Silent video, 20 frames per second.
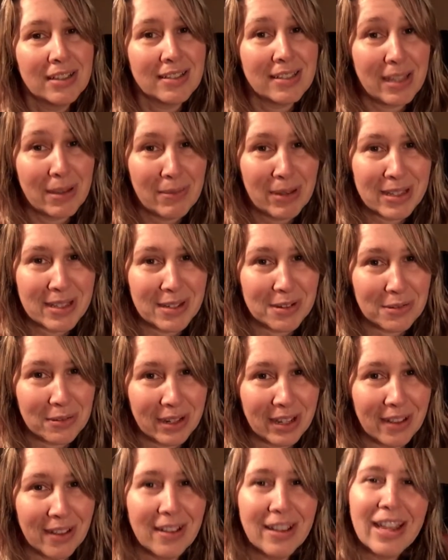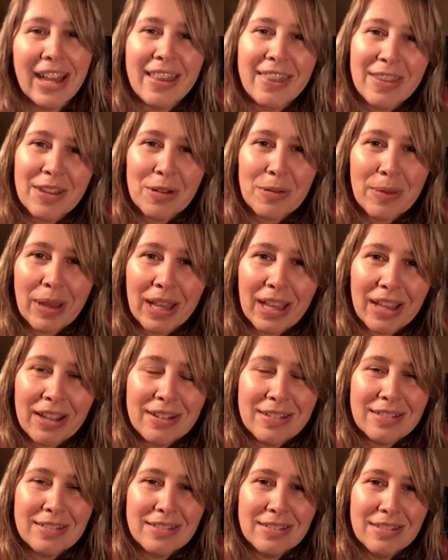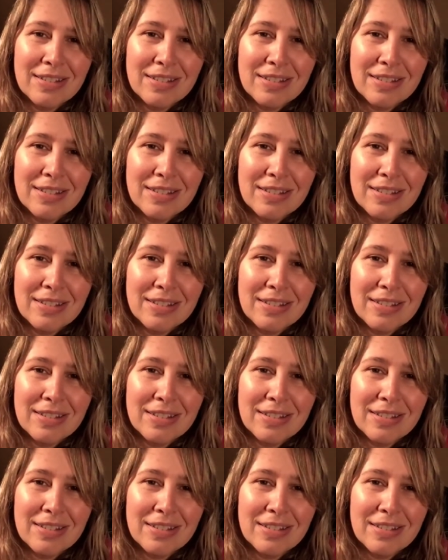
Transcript: Demons are real, and they're making